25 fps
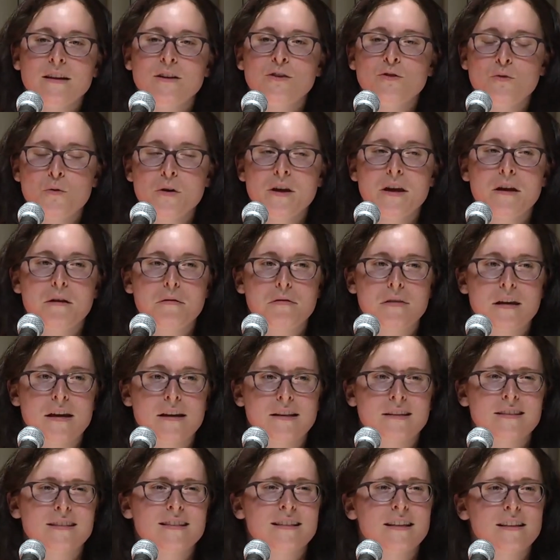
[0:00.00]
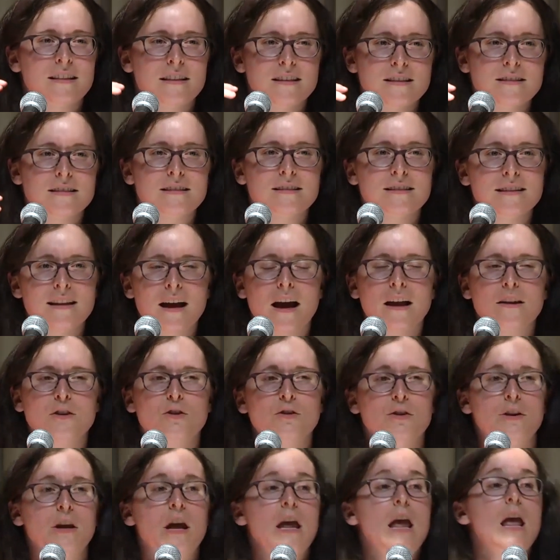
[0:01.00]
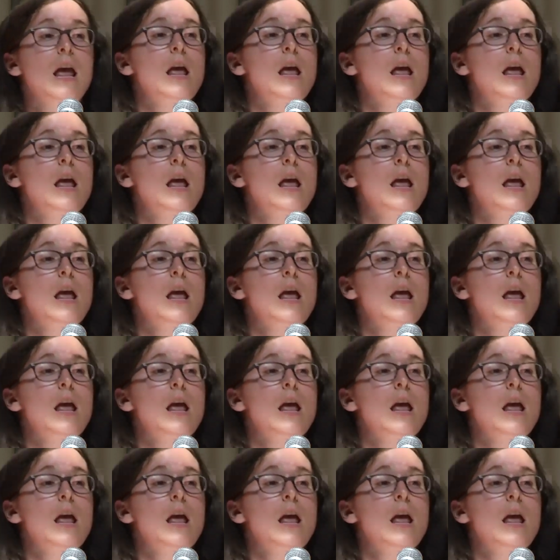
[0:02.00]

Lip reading: annoying things? This is not good.